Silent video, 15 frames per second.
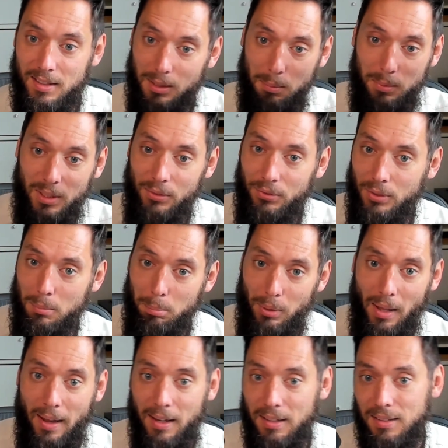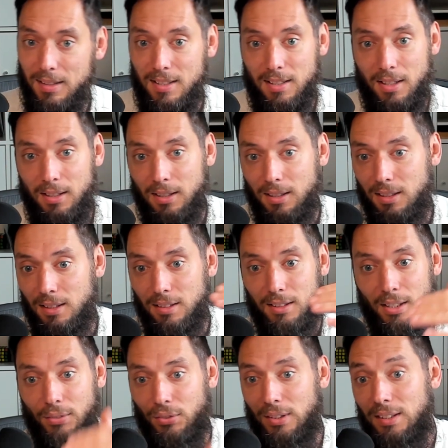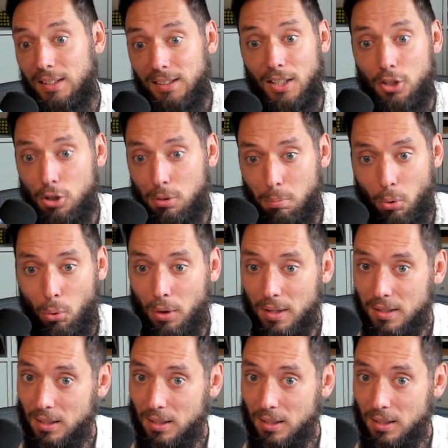the different plans, the different decision points,